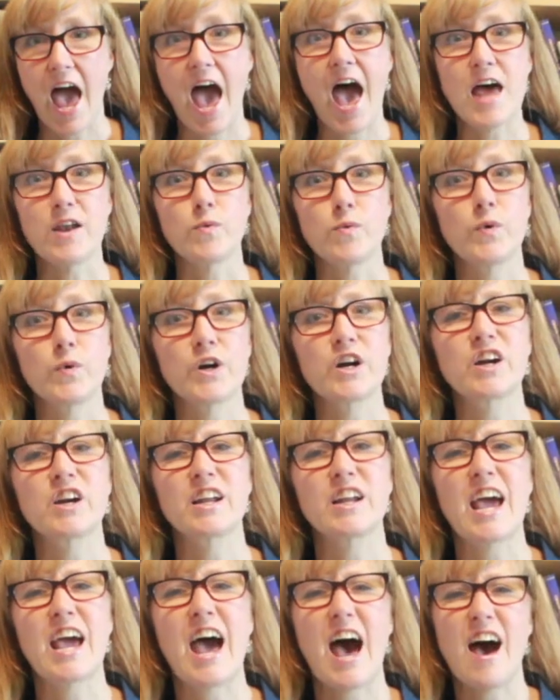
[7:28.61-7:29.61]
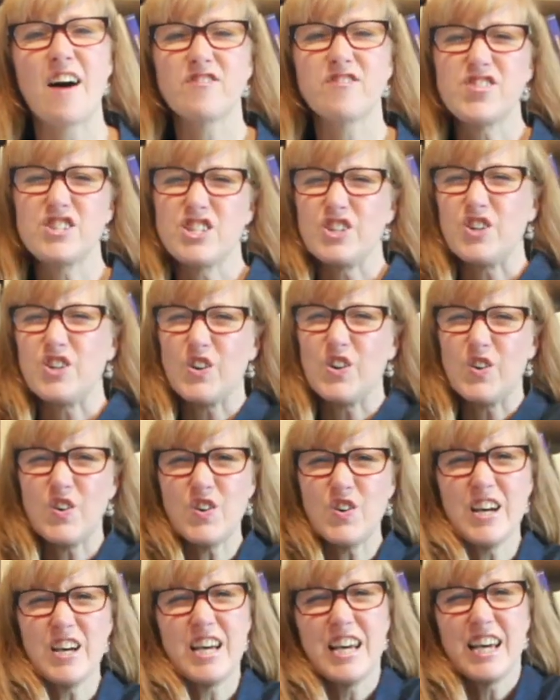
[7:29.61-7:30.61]
and we're going to have
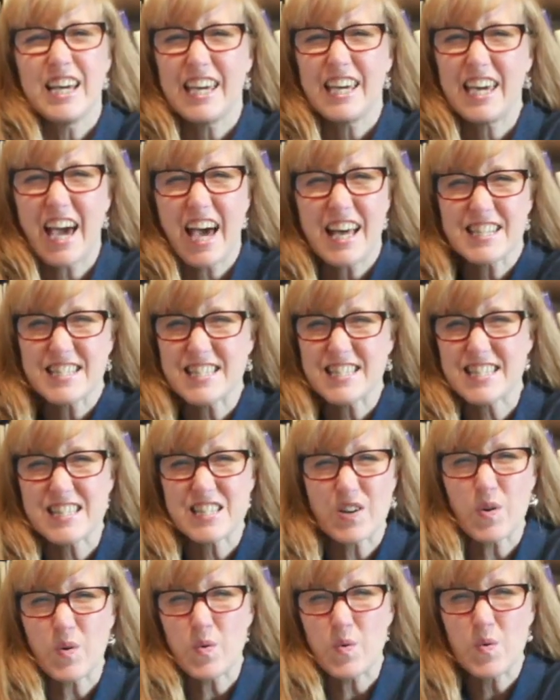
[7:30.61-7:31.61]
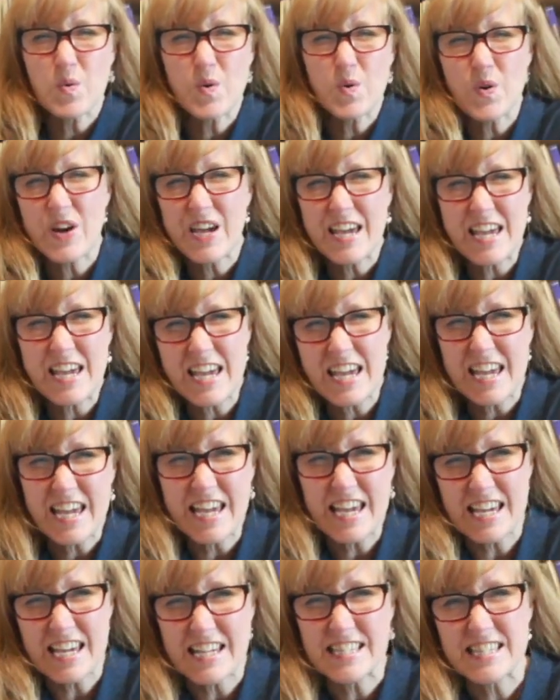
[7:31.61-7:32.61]
to get
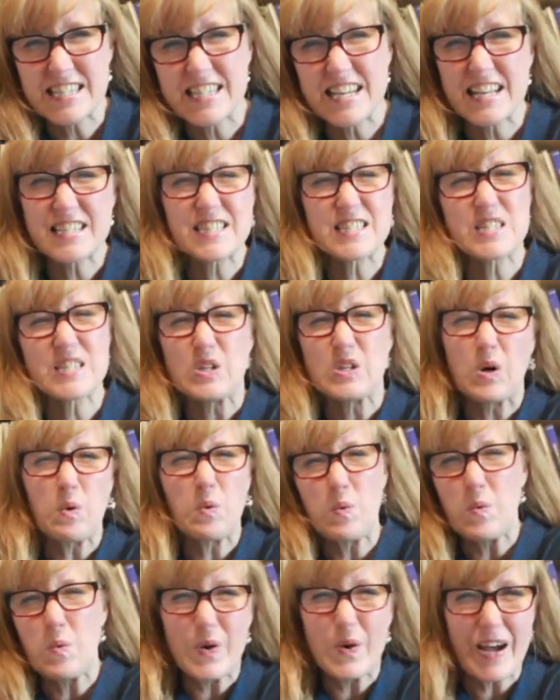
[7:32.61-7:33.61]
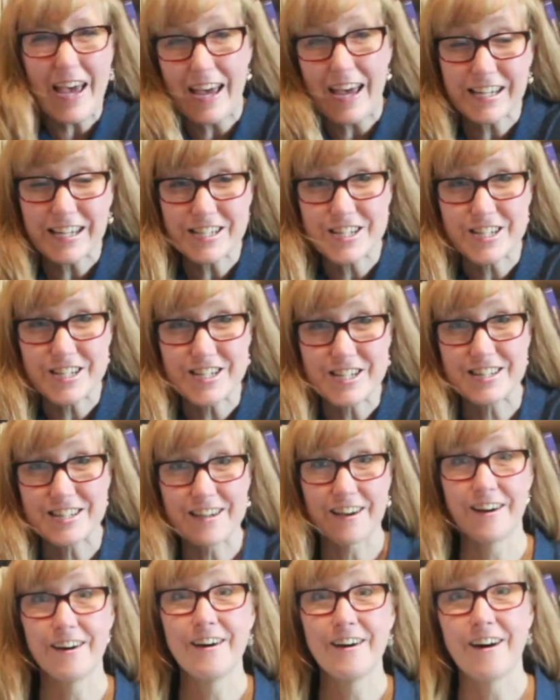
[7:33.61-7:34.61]
squeezed and squished.
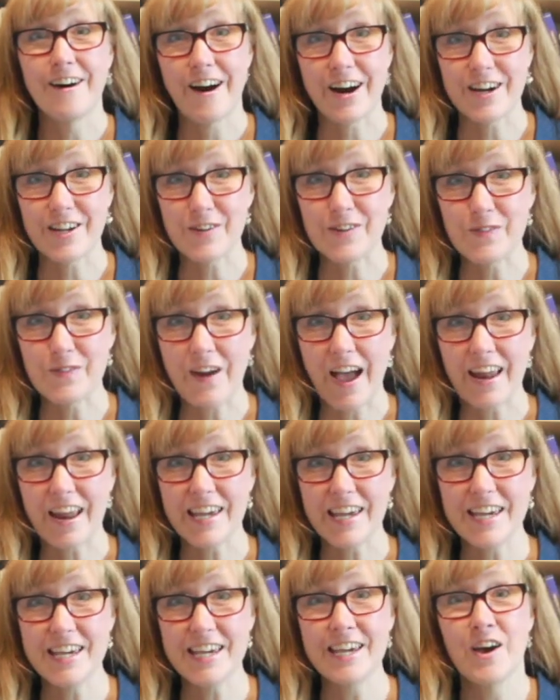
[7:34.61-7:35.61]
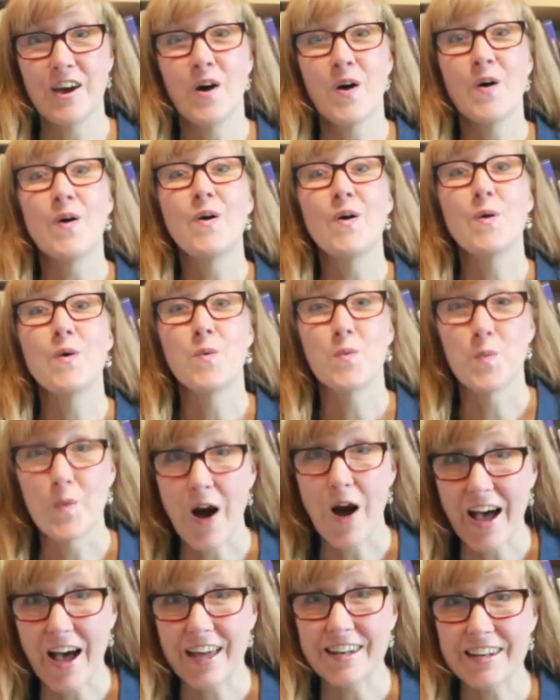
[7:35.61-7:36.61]
Are you ready?
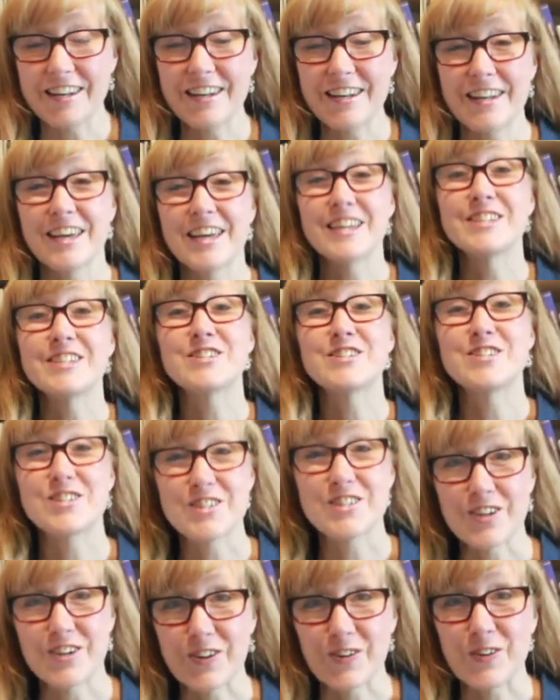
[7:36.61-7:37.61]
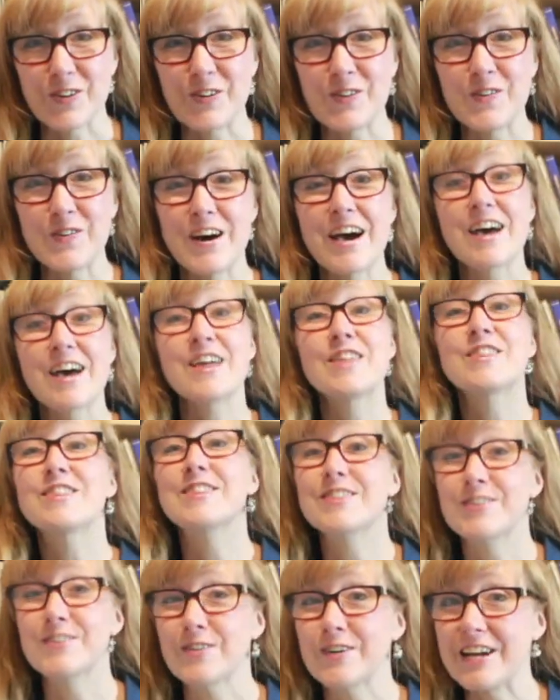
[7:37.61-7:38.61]
One, two,
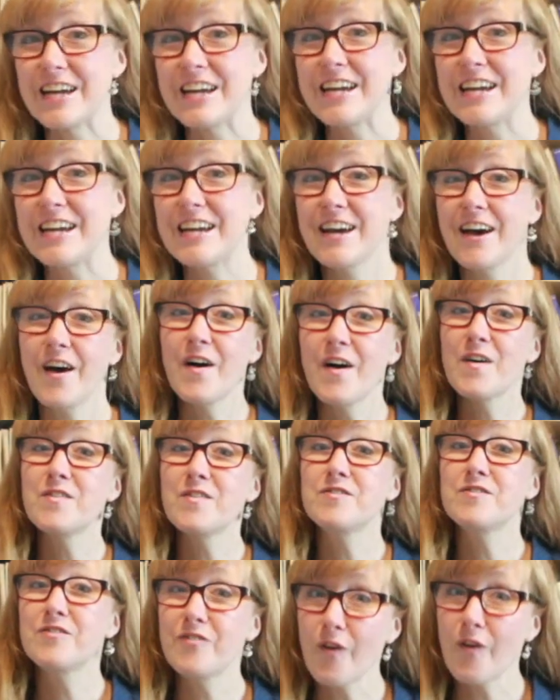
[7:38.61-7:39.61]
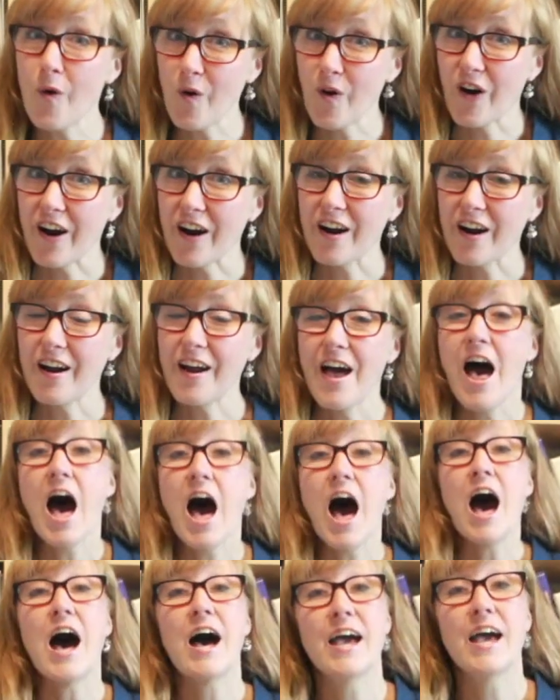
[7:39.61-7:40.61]
three, four.
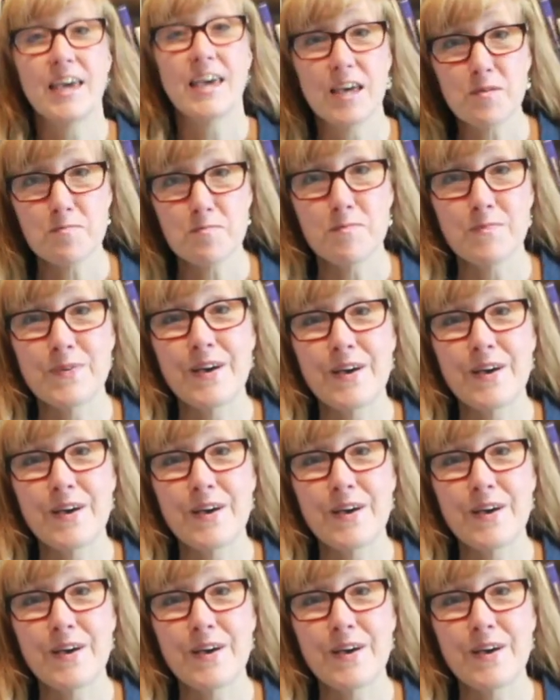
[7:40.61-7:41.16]
A hip,